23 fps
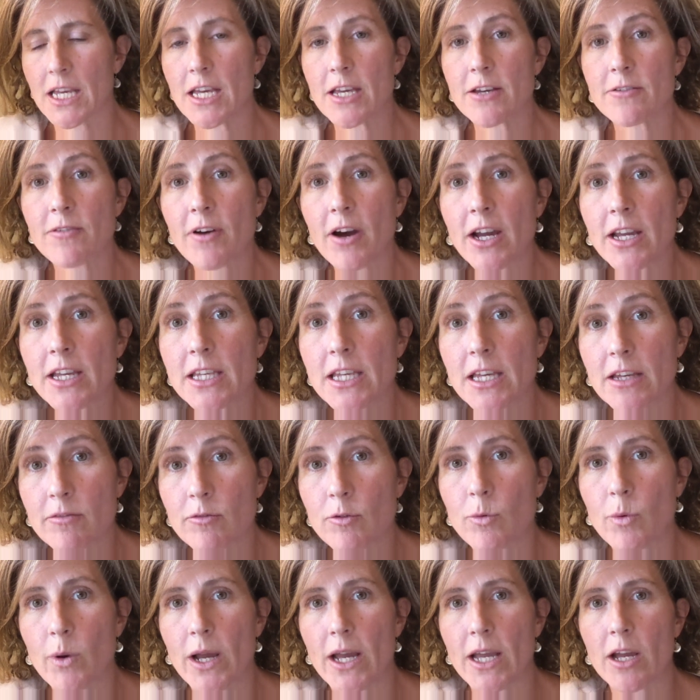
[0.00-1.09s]
If I give
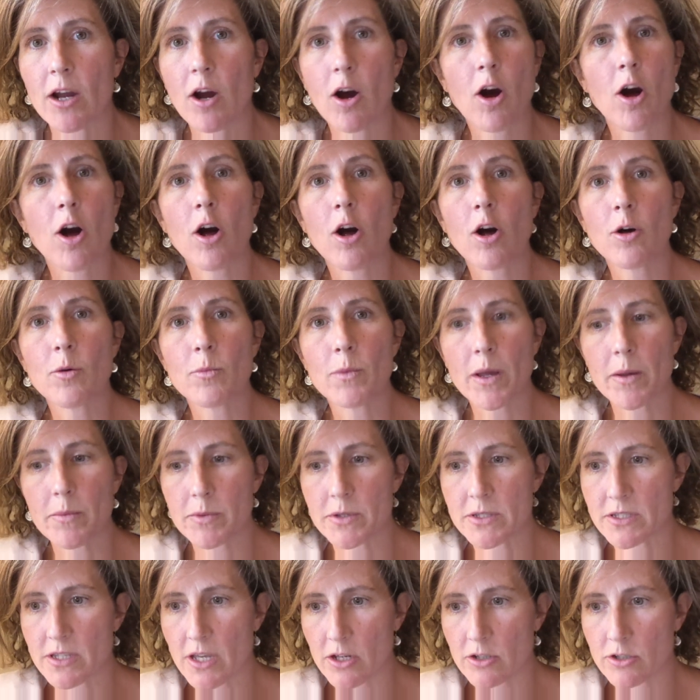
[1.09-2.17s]
away all my
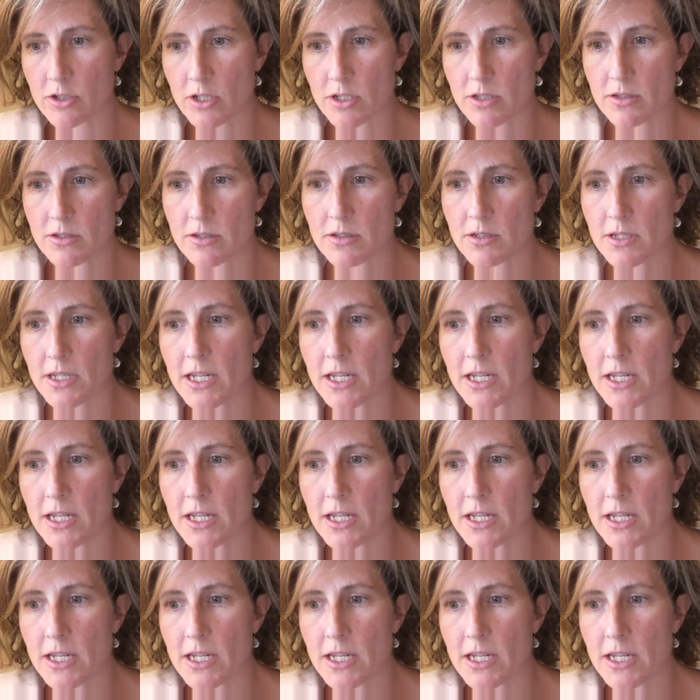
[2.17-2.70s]
possessions,